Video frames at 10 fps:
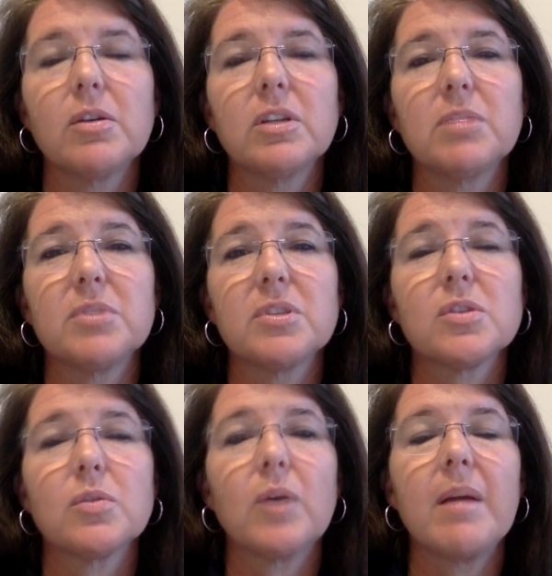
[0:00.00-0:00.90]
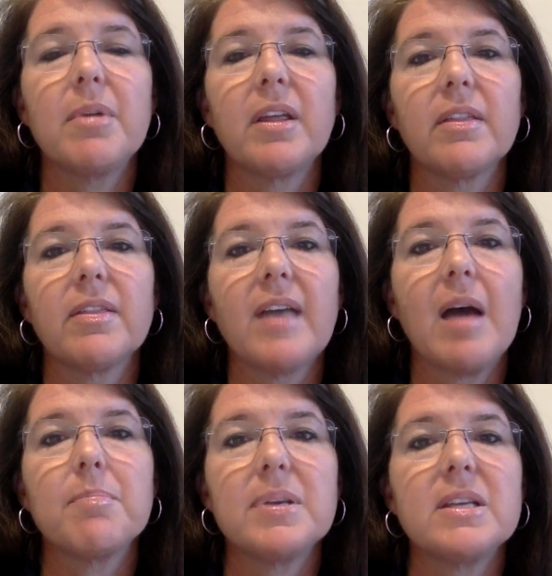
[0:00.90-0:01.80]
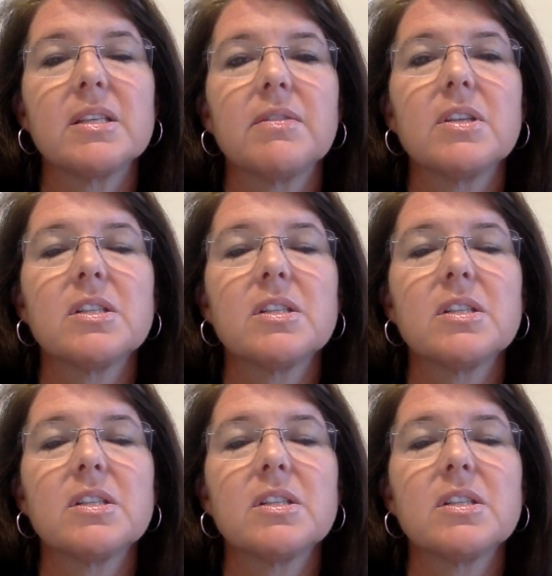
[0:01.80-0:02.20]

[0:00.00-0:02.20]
clip describing that piece of it.